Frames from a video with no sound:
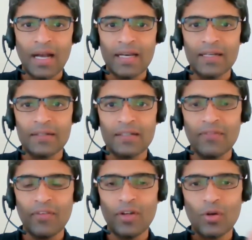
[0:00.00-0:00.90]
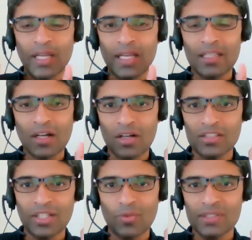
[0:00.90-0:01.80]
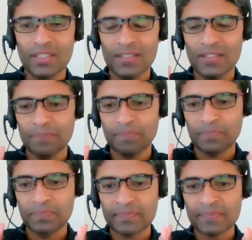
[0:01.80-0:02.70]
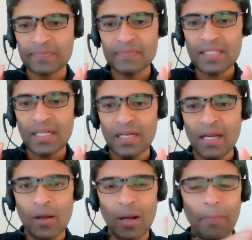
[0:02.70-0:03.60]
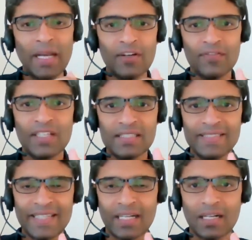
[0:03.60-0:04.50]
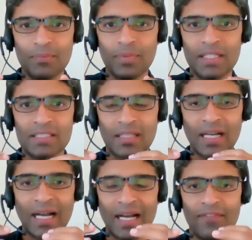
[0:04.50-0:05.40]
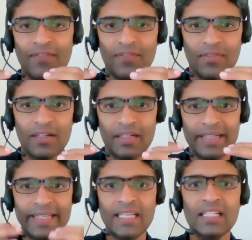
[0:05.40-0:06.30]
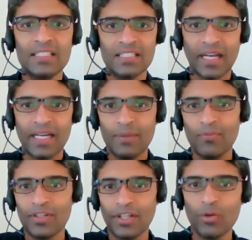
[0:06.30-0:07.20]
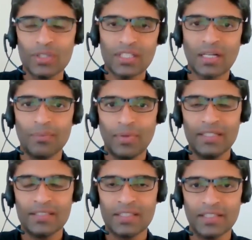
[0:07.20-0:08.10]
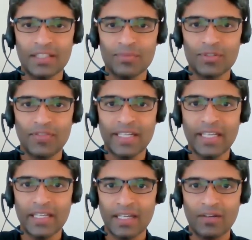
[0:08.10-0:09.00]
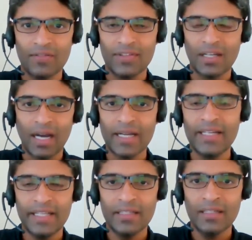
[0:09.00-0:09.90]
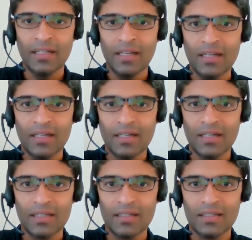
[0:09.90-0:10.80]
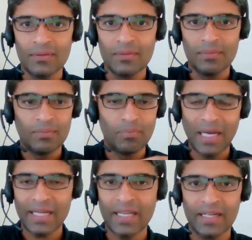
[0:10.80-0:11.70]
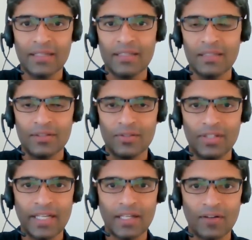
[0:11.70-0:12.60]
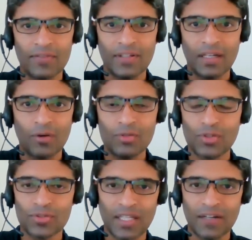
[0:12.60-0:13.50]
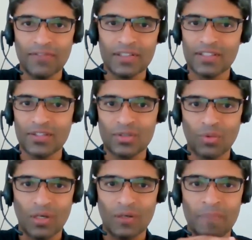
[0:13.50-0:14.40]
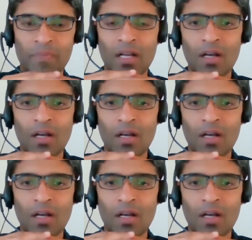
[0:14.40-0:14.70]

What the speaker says: And when you're looking at the consequences, many of these tech companies have deals signed up with US companies in terms of taking care of their IT backend to take care of their outsourcing efforts and so on.